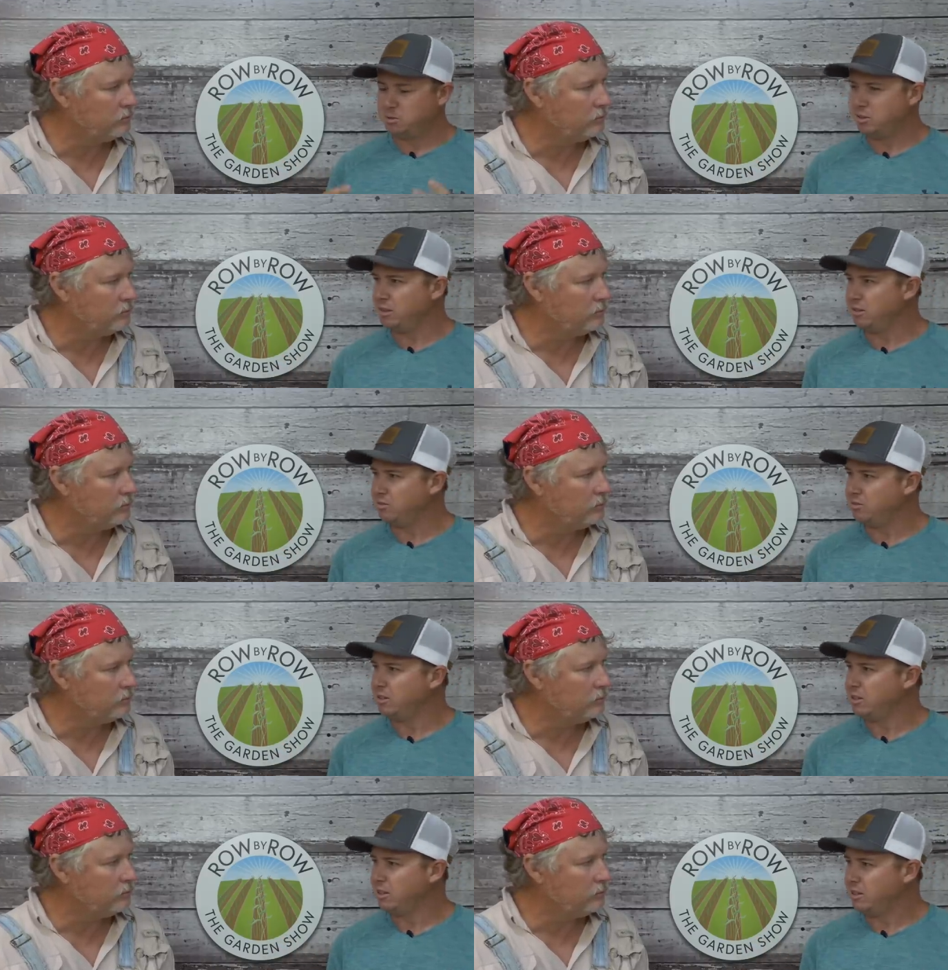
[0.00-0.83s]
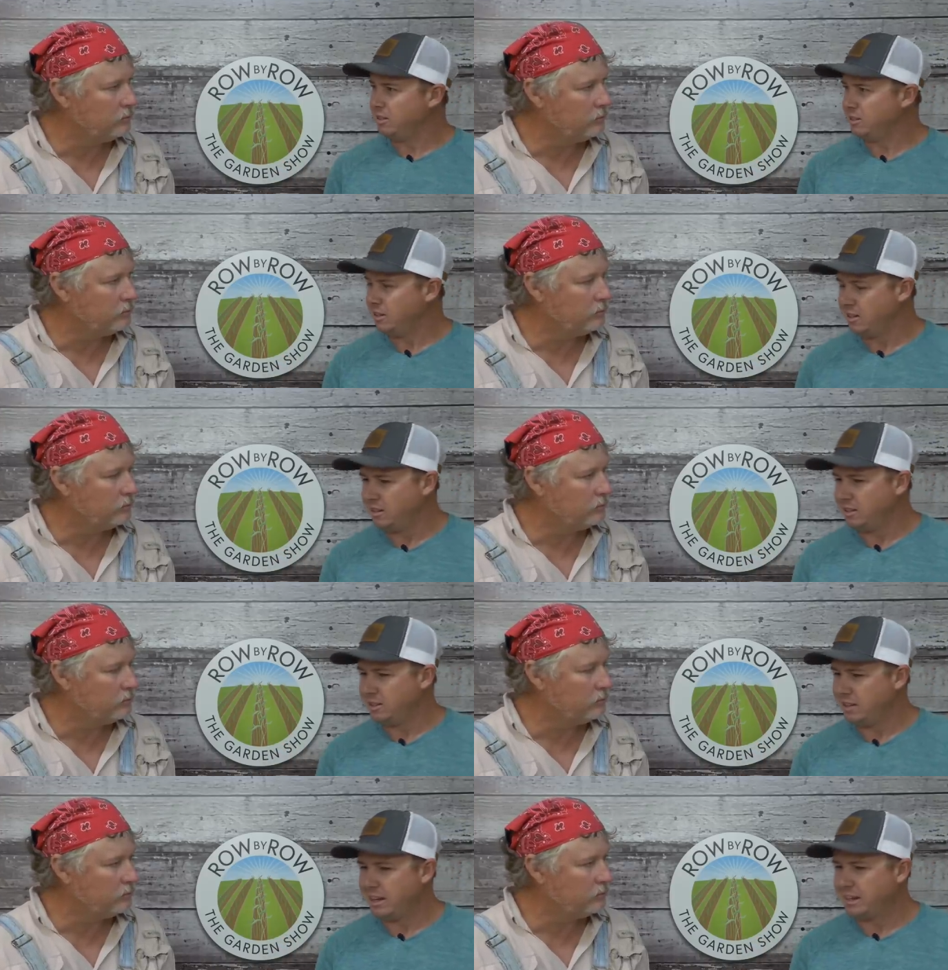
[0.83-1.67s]
Speaker 1: myself not,
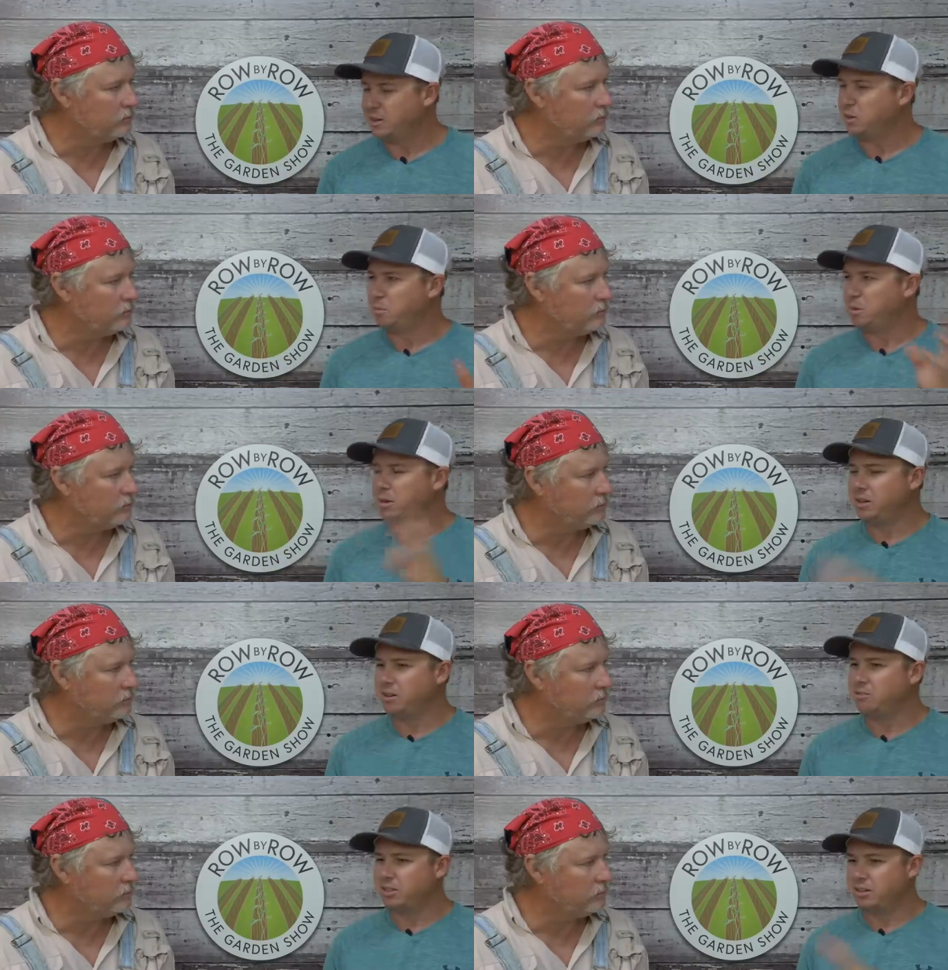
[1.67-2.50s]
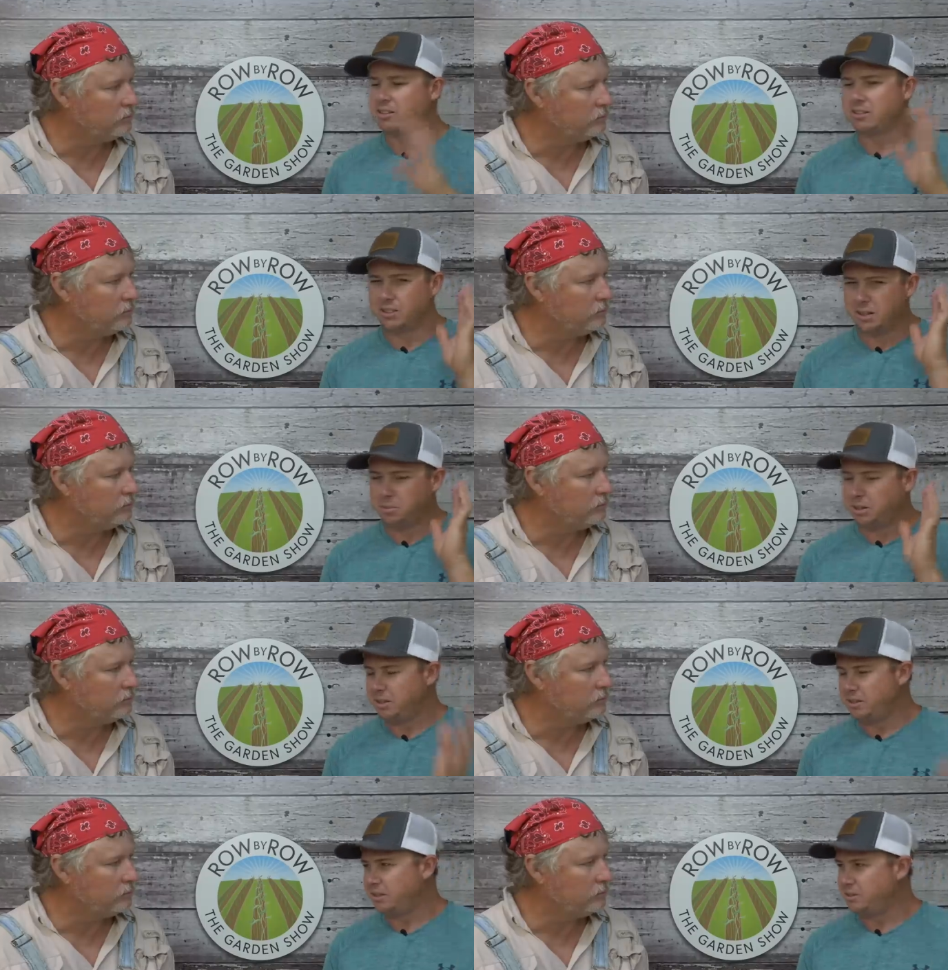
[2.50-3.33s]
I don't put it on there because I'll
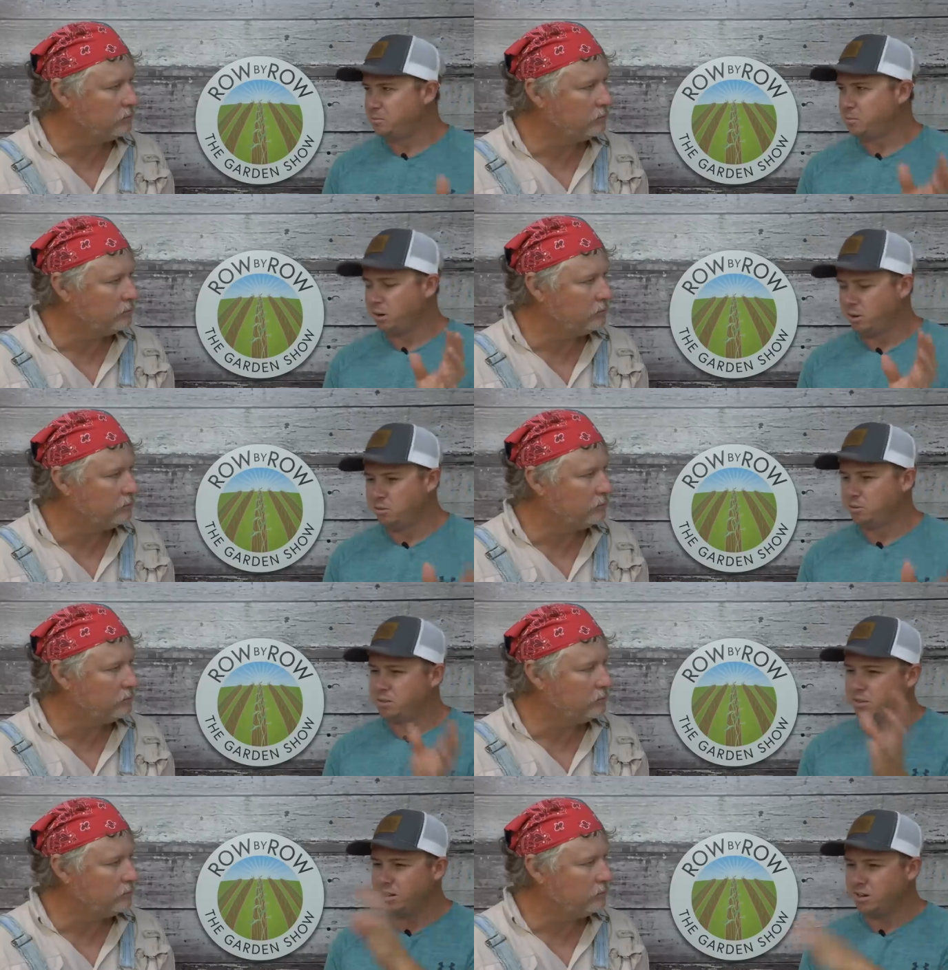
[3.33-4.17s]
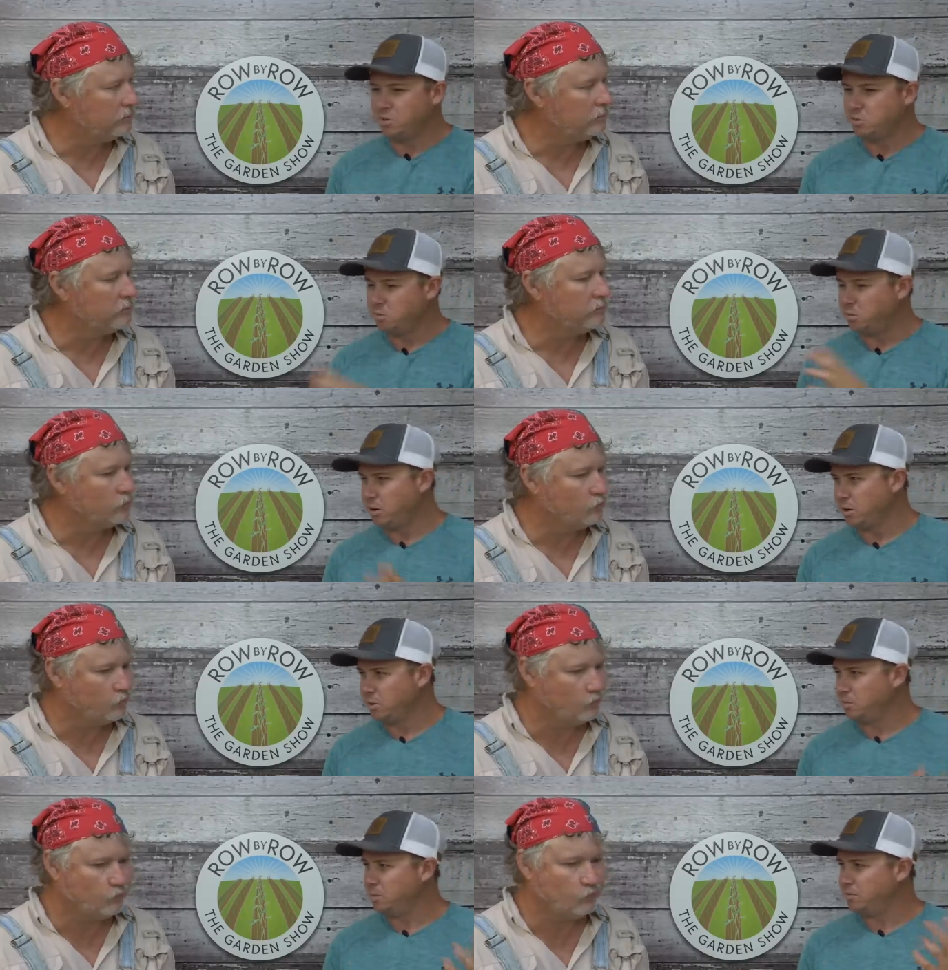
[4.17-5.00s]
be prone to
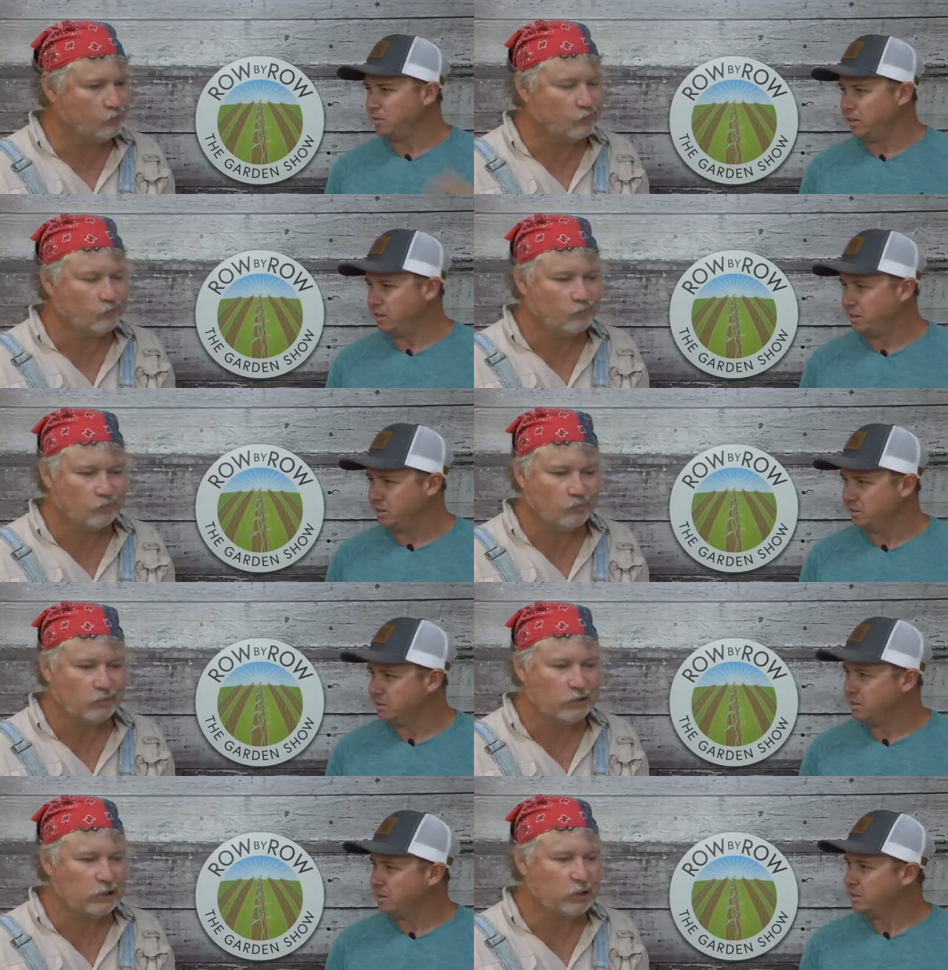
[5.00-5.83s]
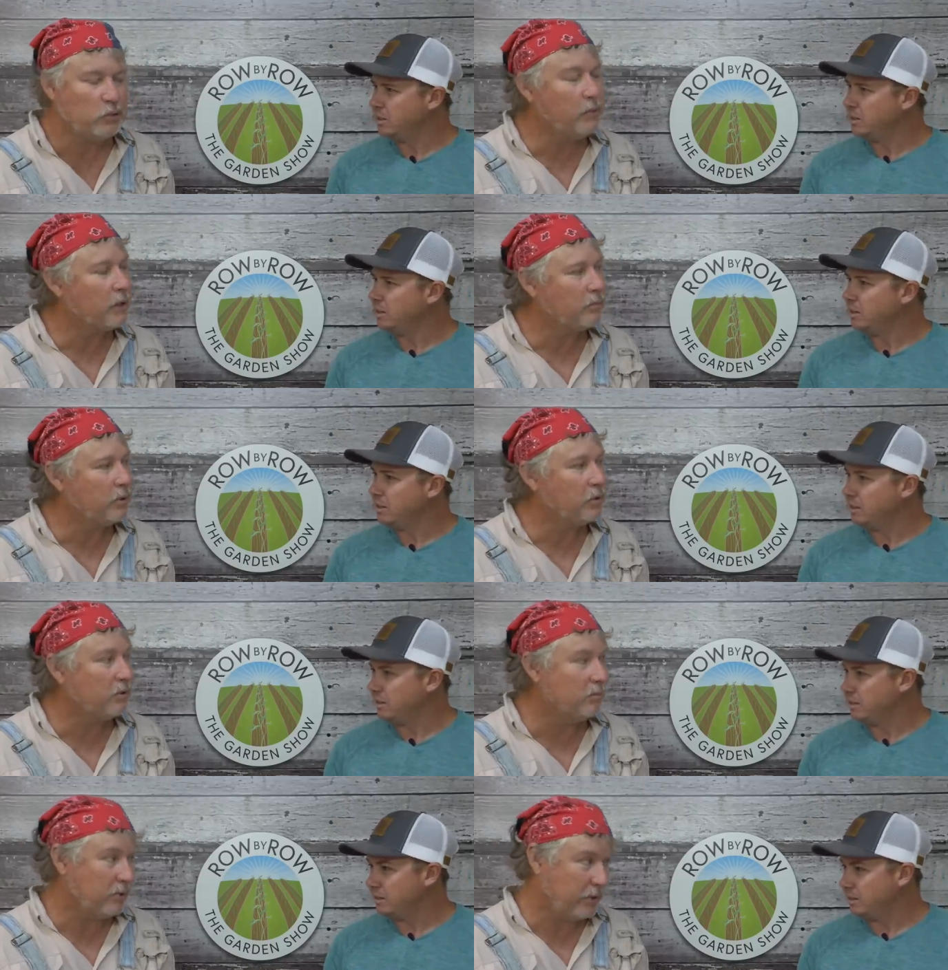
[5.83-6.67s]
overwater them if I do.
Speaker 2: You better put it
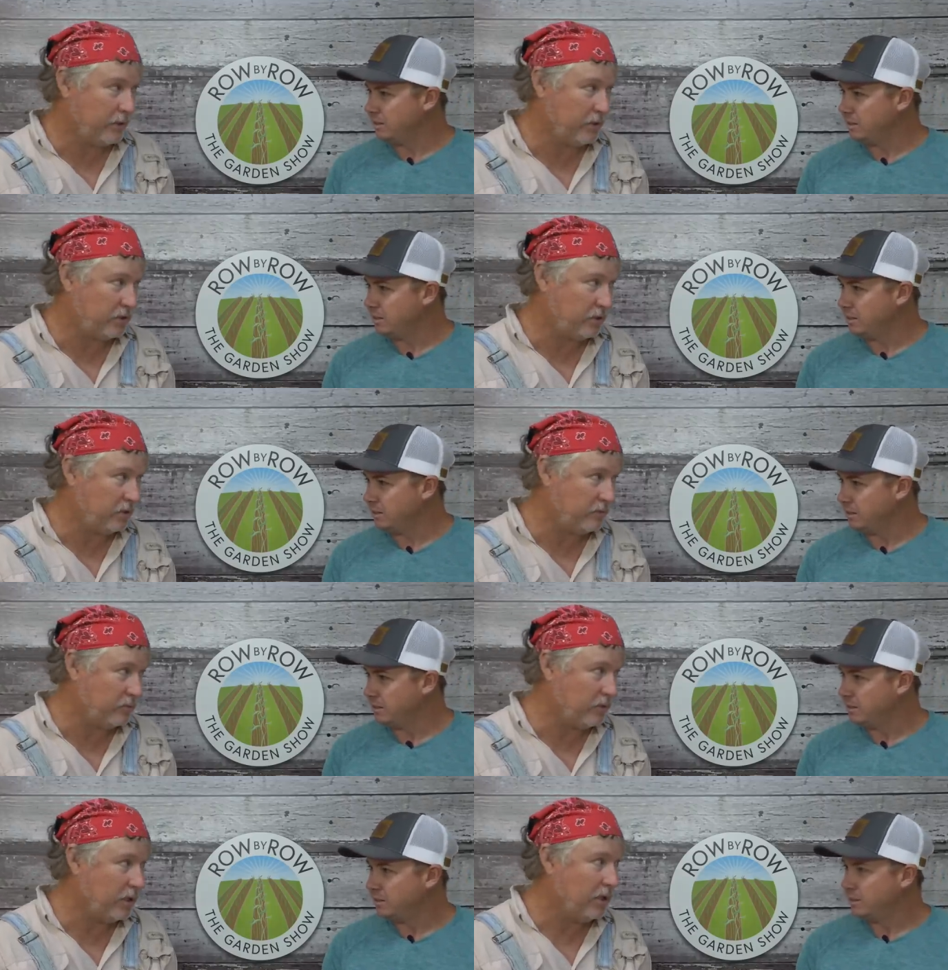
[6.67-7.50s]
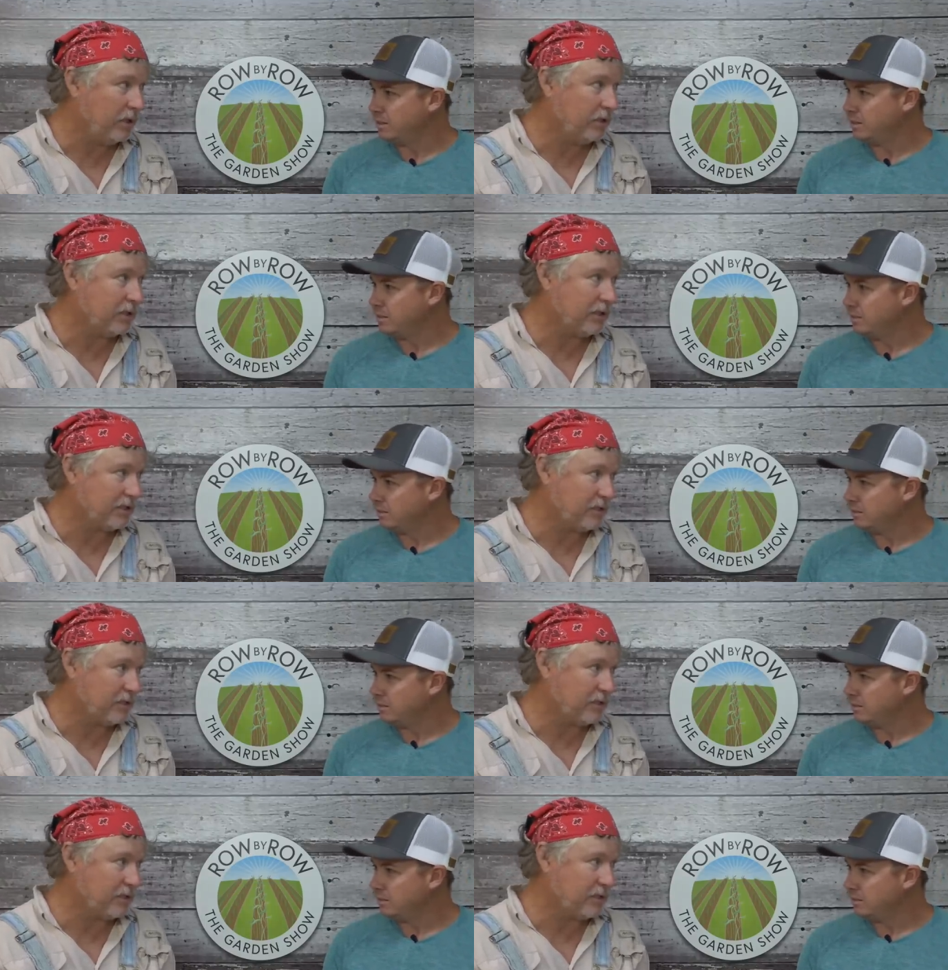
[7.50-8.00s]
on one of this year. It's like